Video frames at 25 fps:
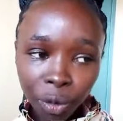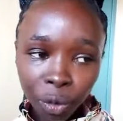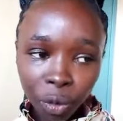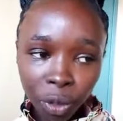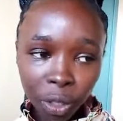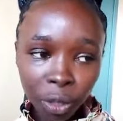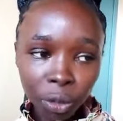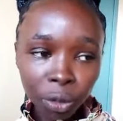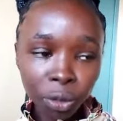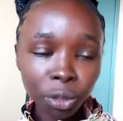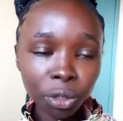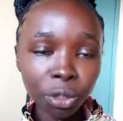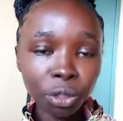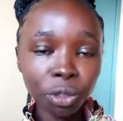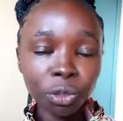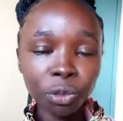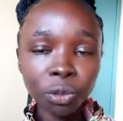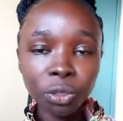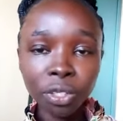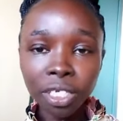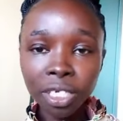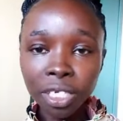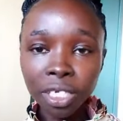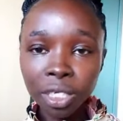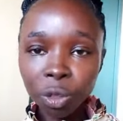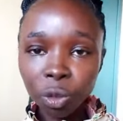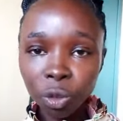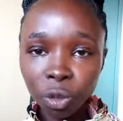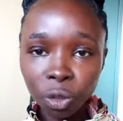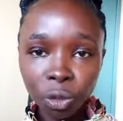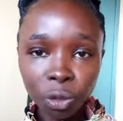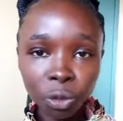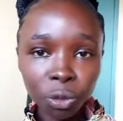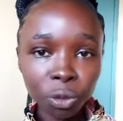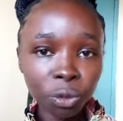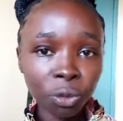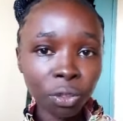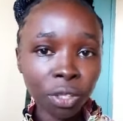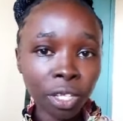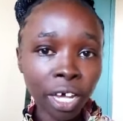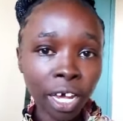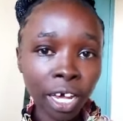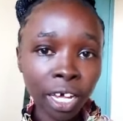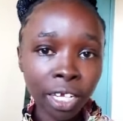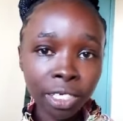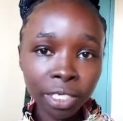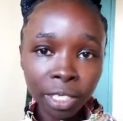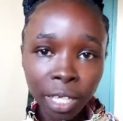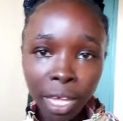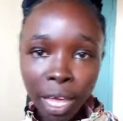We'll not do this, we'll not do
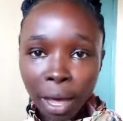that.